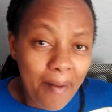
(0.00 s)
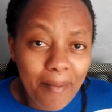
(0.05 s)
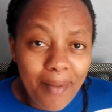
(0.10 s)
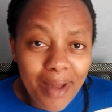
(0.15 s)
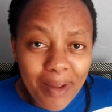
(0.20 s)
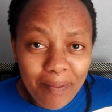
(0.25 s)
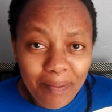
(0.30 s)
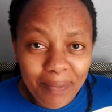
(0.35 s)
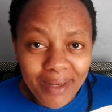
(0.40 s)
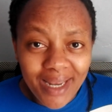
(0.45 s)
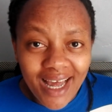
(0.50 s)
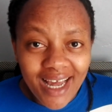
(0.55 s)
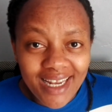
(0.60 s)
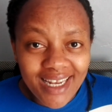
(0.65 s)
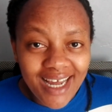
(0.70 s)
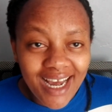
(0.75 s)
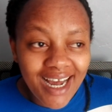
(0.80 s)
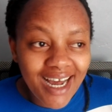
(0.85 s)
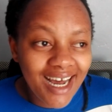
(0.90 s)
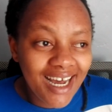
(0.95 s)
My
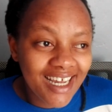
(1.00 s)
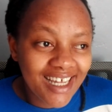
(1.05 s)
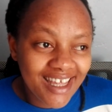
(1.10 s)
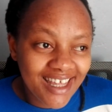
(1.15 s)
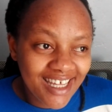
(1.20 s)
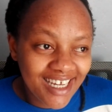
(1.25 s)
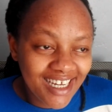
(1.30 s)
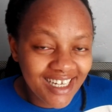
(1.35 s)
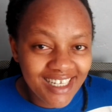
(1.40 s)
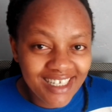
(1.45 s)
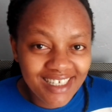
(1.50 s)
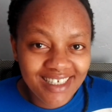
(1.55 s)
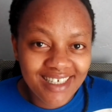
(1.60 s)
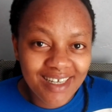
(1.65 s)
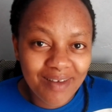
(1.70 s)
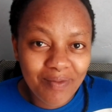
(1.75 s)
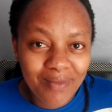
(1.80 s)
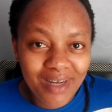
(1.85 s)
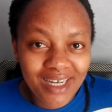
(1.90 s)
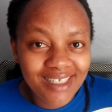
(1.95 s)
bladder, I think,
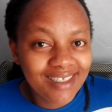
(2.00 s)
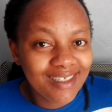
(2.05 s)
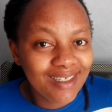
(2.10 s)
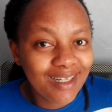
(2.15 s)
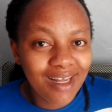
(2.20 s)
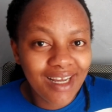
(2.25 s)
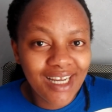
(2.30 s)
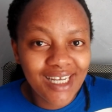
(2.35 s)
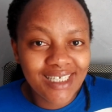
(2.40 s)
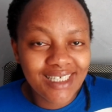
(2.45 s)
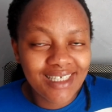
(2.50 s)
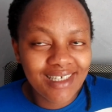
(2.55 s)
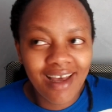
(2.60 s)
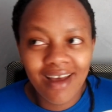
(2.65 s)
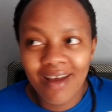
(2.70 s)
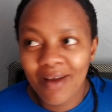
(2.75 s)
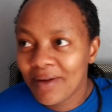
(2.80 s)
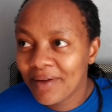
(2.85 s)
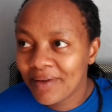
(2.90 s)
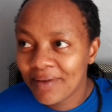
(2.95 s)
is
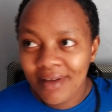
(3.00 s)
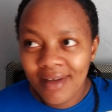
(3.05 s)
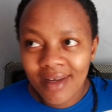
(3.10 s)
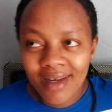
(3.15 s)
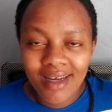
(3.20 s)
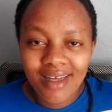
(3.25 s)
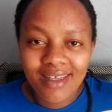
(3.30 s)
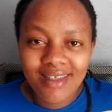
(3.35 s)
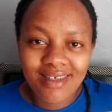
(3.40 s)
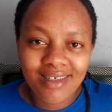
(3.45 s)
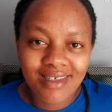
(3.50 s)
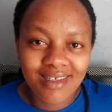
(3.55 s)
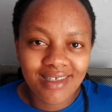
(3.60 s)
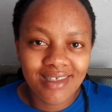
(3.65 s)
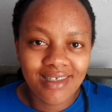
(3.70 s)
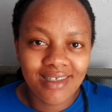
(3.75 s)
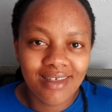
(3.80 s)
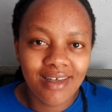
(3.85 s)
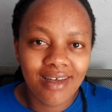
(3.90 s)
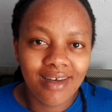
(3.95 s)
just
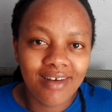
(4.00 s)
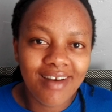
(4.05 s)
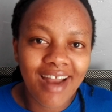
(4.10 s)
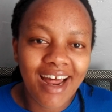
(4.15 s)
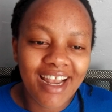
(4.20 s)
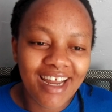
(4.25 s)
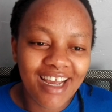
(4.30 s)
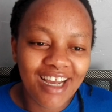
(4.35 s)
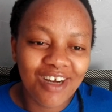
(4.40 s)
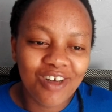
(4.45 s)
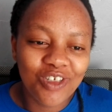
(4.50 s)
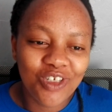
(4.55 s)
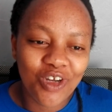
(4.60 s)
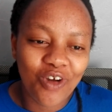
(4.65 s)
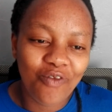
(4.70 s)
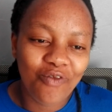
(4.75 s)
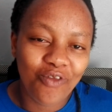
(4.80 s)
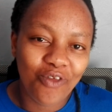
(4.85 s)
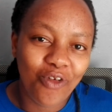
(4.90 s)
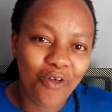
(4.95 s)
running out
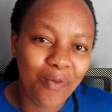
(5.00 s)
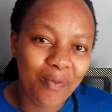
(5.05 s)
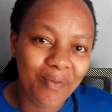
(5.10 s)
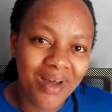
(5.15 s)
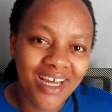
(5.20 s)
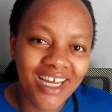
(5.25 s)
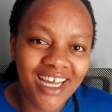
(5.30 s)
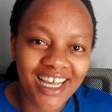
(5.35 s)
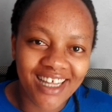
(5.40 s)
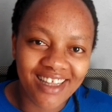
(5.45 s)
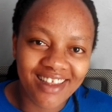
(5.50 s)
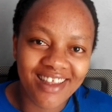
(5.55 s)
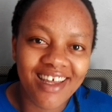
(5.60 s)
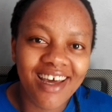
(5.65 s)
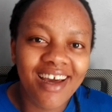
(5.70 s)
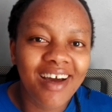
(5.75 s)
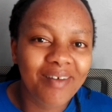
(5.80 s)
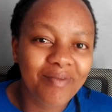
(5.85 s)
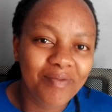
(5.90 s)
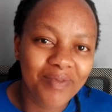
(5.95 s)
of room in
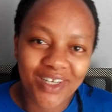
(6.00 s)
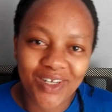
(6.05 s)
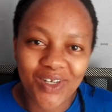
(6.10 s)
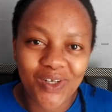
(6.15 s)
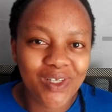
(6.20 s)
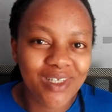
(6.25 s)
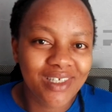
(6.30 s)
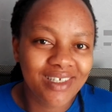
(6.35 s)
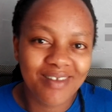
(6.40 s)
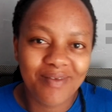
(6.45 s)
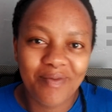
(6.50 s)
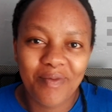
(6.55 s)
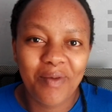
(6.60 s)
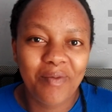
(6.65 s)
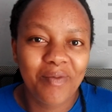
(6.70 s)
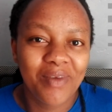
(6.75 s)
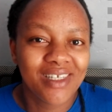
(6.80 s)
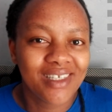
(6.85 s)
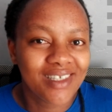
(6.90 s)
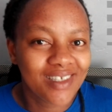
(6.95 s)
there because the
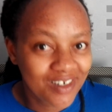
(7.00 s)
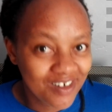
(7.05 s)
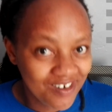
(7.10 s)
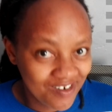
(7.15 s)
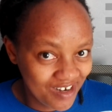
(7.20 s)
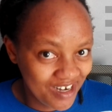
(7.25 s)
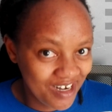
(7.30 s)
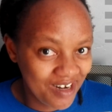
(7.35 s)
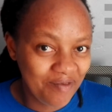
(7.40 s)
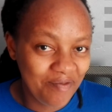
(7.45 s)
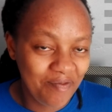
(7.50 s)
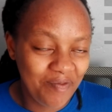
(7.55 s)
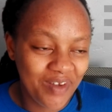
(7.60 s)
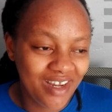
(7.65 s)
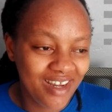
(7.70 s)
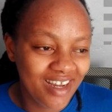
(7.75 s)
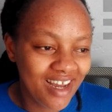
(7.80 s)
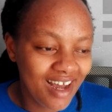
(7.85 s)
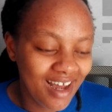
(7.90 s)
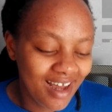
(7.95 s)
baby is growing
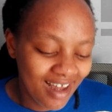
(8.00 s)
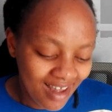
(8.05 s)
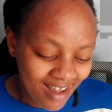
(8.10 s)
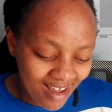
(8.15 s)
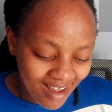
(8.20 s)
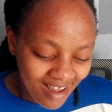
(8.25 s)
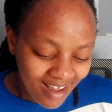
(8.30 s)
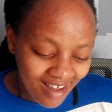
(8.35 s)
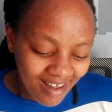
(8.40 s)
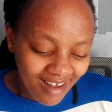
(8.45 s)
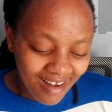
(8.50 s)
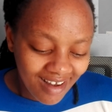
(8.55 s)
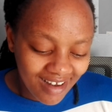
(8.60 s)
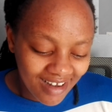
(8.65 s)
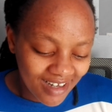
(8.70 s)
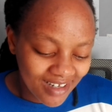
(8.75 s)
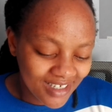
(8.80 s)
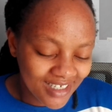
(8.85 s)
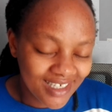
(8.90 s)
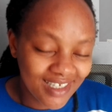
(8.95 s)
bigger.
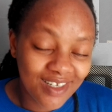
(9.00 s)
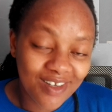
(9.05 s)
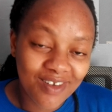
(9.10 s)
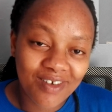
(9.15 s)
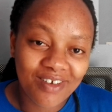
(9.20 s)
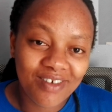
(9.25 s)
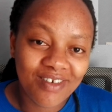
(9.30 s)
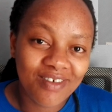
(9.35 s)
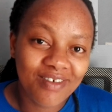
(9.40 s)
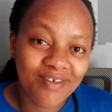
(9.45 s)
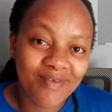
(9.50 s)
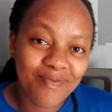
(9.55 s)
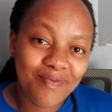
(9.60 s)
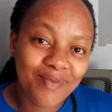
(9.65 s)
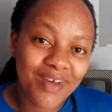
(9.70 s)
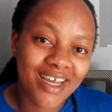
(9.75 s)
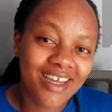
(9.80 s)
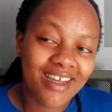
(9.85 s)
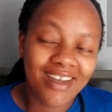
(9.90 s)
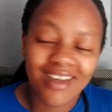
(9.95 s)
So
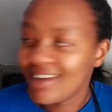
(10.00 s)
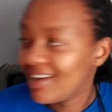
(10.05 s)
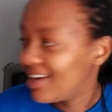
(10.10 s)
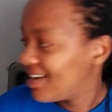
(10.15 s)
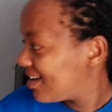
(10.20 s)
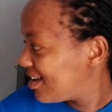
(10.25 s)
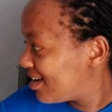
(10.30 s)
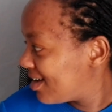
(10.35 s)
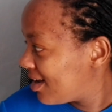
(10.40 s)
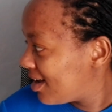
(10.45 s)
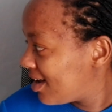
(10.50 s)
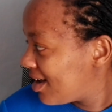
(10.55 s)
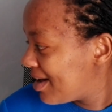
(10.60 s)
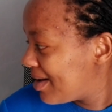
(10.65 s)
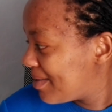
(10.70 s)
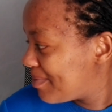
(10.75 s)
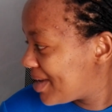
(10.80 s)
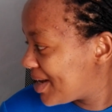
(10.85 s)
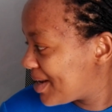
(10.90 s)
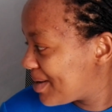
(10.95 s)
my
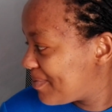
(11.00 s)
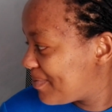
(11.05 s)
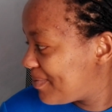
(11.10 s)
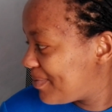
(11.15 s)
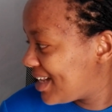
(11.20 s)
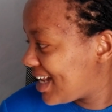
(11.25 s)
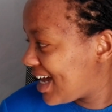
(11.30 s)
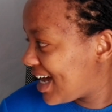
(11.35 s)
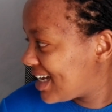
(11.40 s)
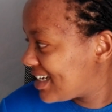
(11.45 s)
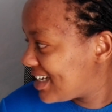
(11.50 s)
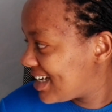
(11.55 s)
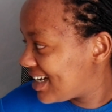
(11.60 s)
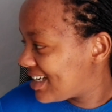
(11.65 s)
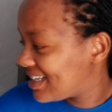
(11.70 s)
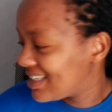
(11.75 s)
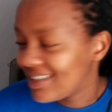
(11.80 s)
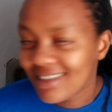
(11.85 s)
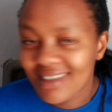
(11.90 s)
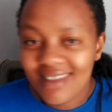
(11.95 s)

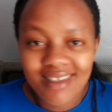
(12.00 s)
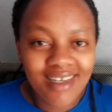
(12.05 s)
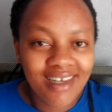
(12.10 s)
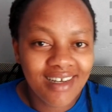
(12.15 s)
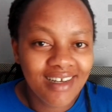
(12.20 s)
bladder is